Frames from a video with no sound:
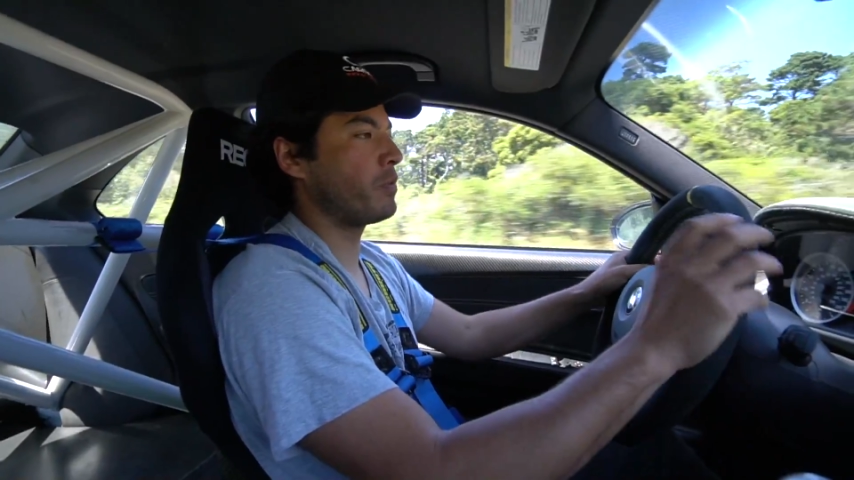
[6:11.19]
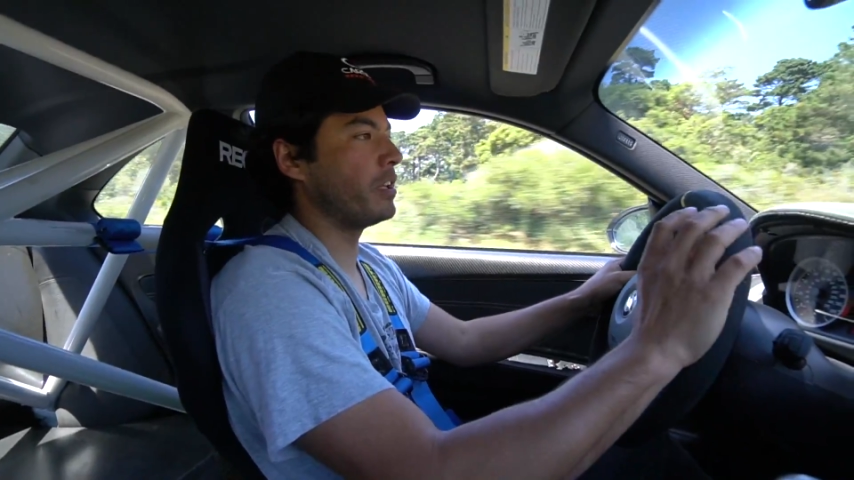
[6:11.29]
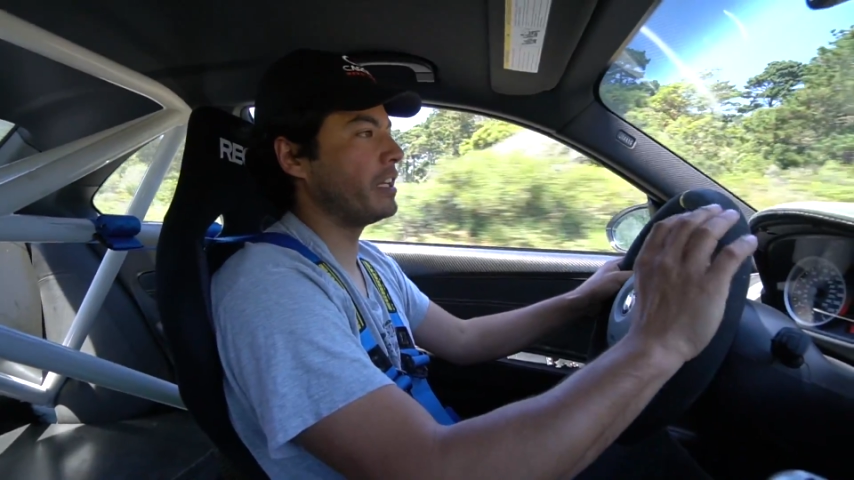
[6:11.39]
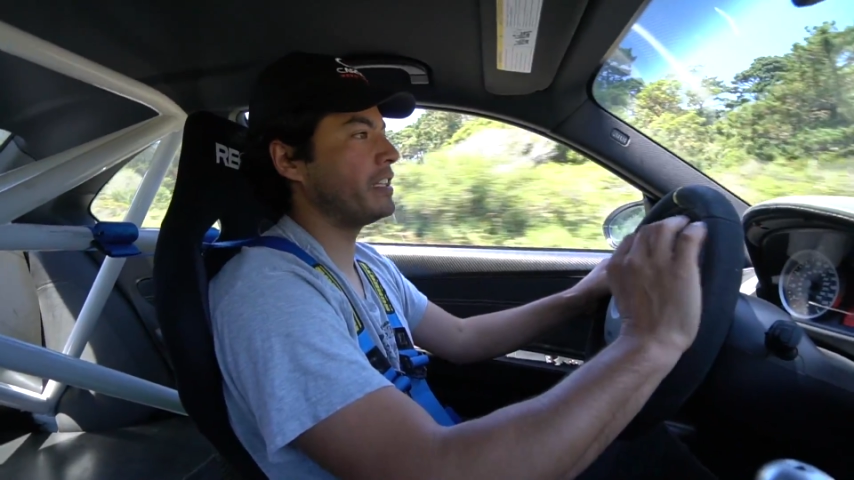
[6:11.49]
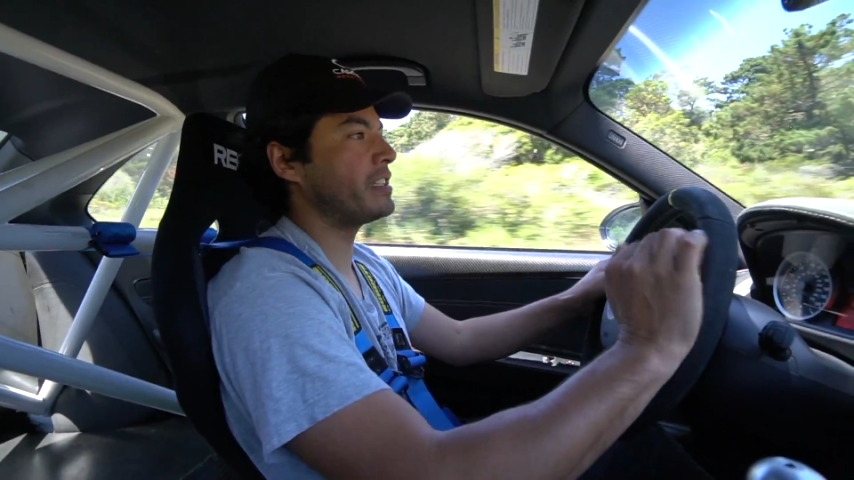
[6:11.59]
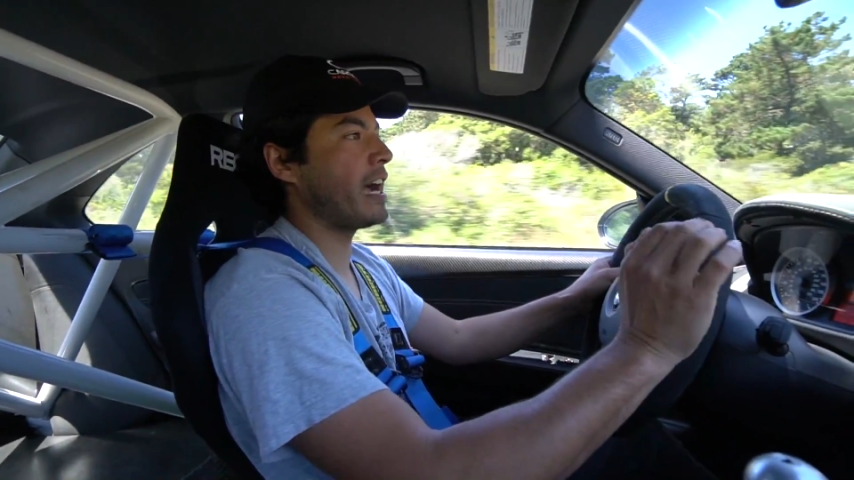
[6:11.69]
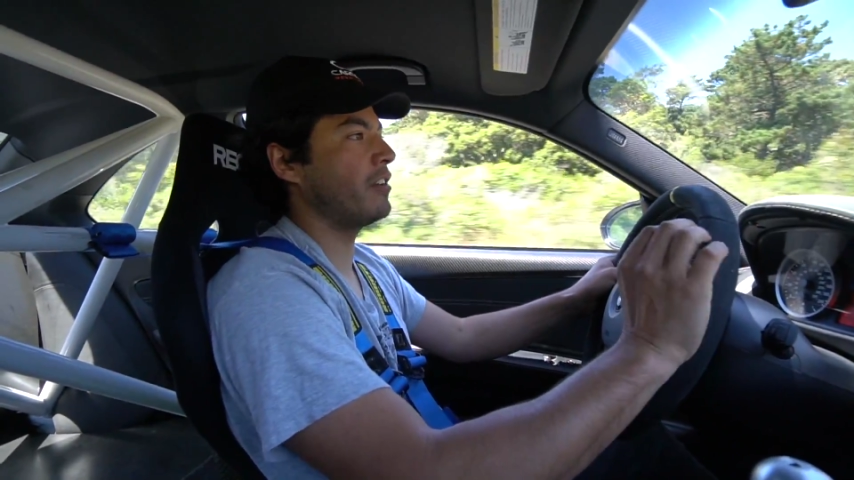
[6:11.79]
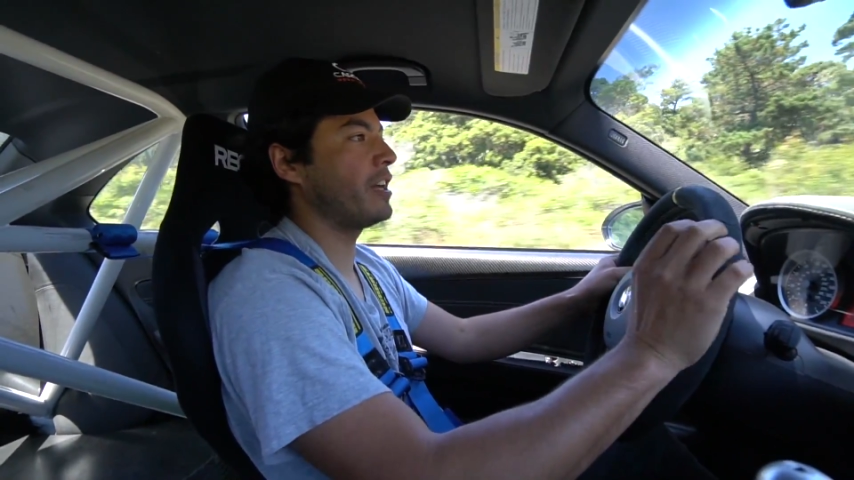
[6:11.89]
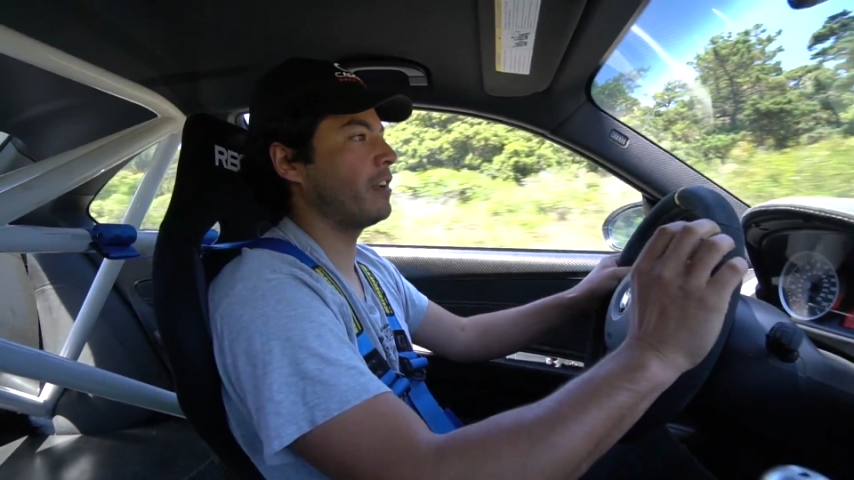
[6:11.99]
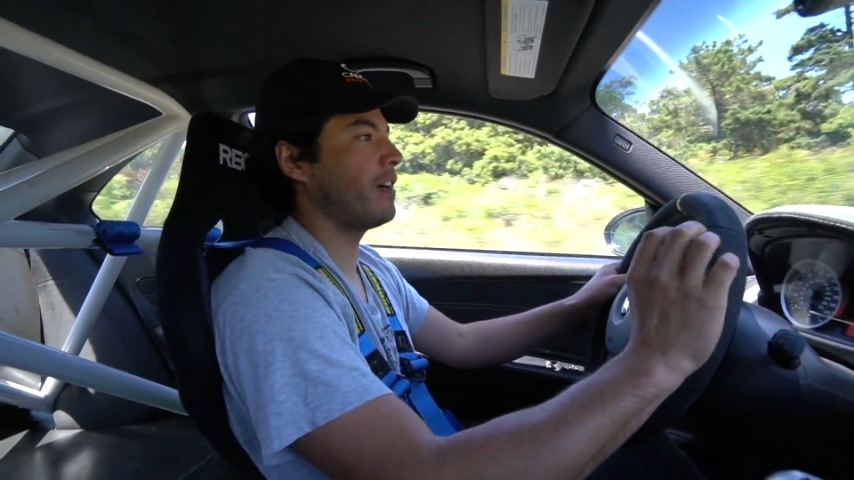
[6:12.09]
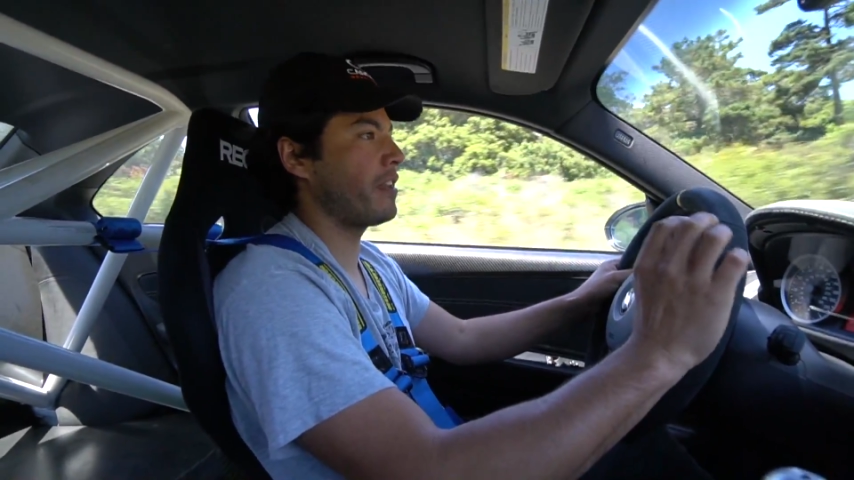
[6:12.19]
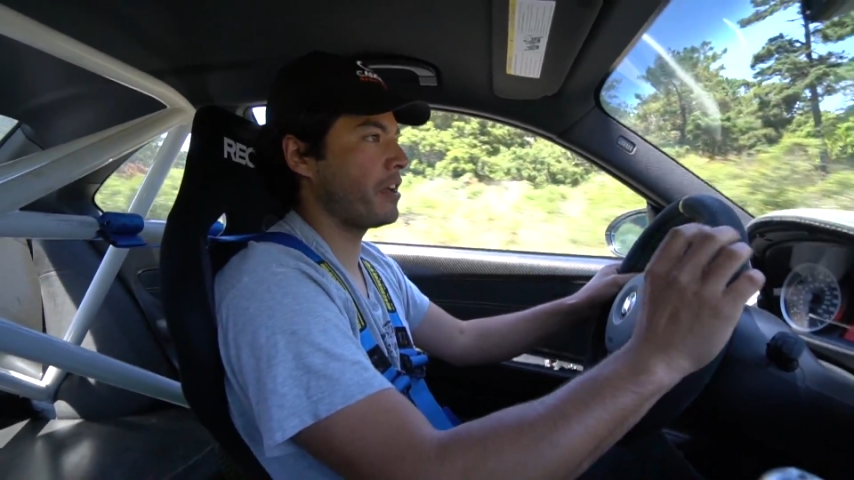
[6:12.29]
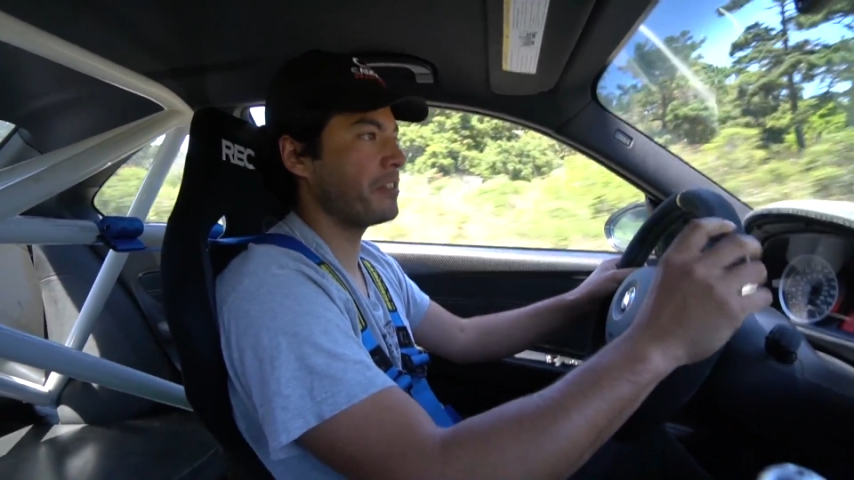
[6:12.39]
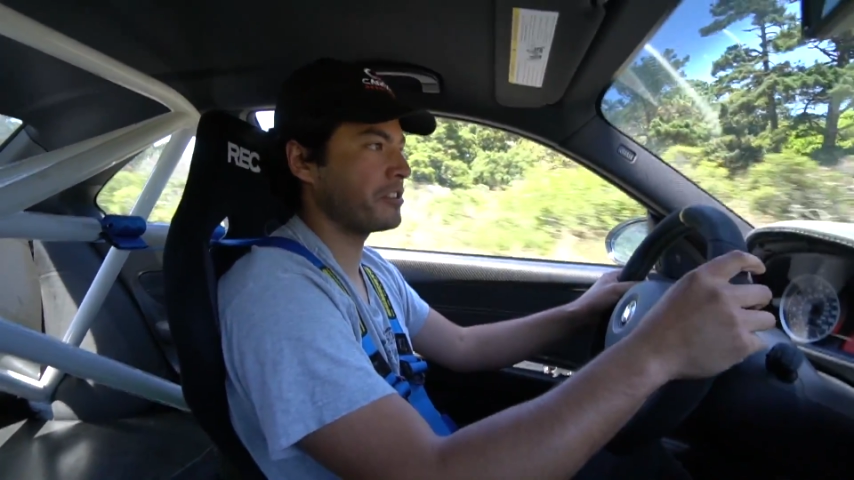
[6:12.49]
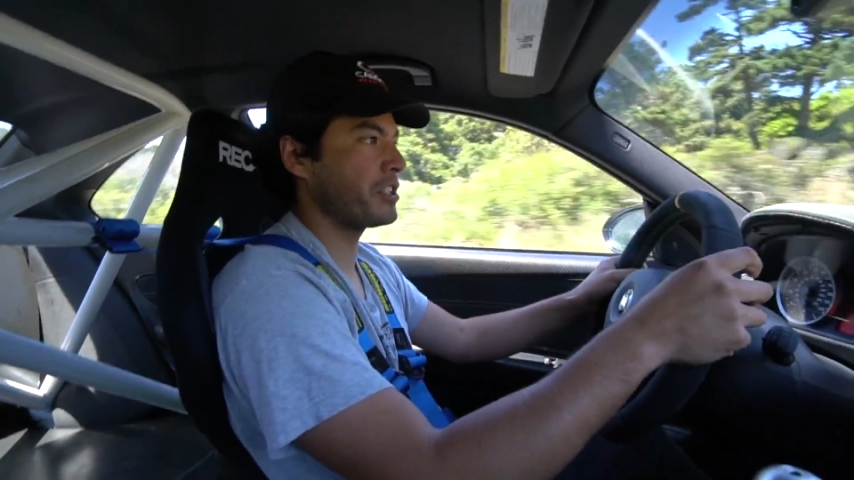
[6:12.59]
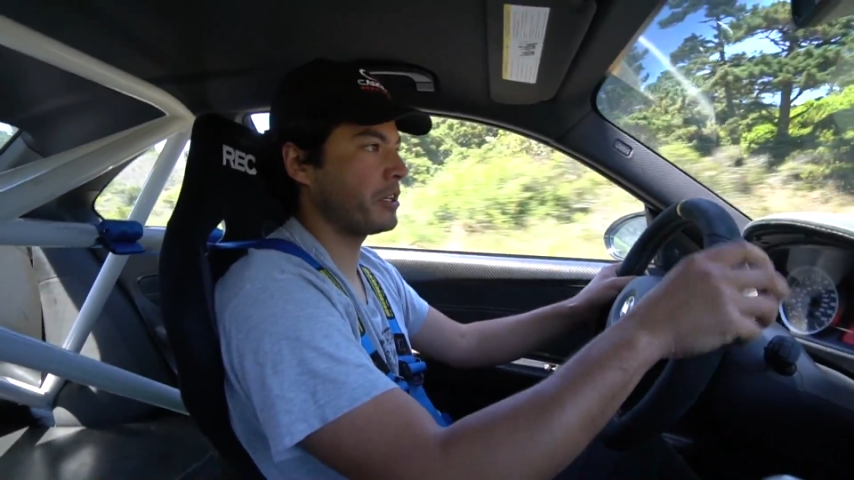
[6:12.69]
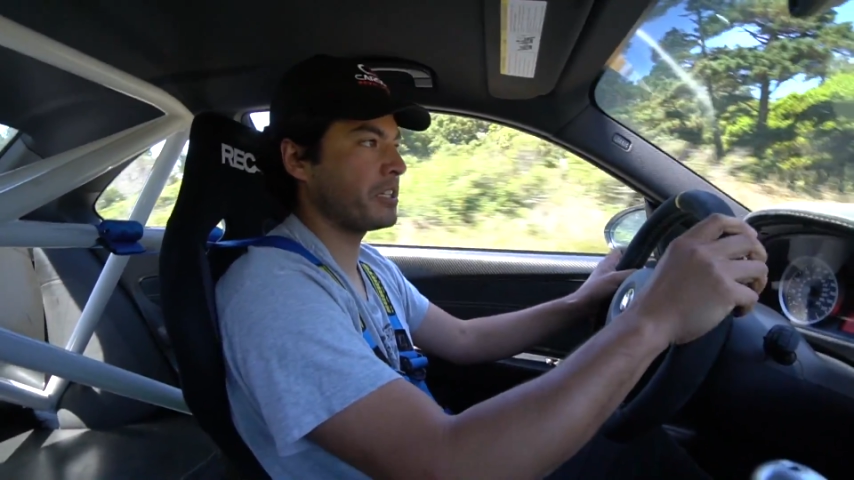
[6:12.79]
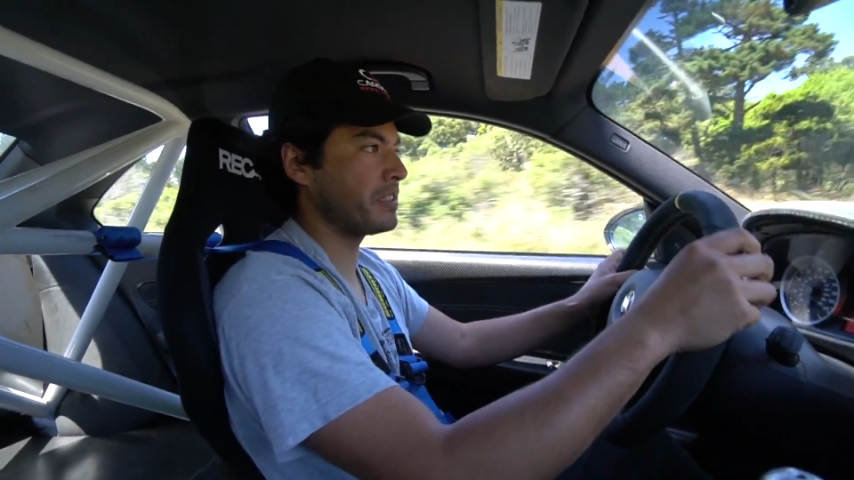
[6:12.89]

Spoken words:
really dialed out a lot of the understeer, because